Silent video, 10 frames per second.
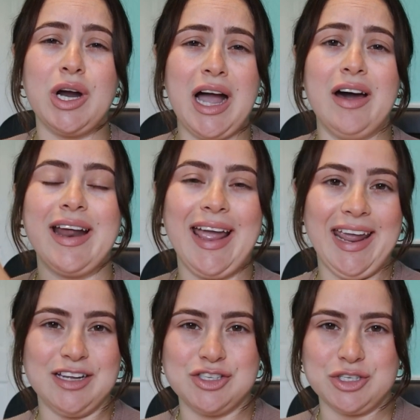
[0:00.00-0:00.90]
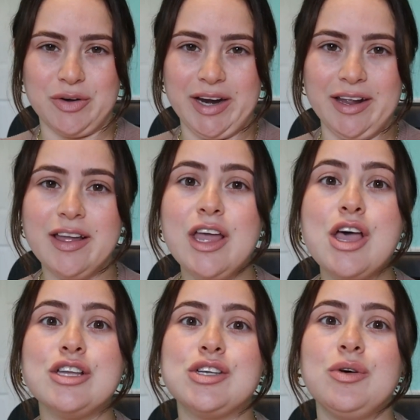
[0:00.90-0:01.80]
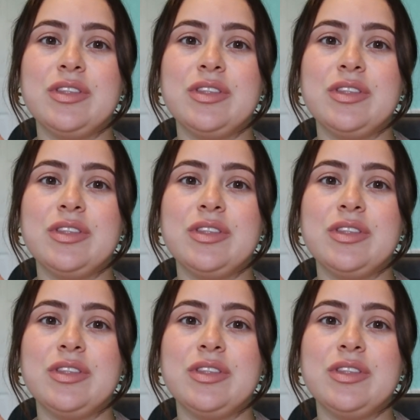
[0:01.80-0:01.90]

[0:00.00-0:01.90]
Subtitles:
how to answer it. So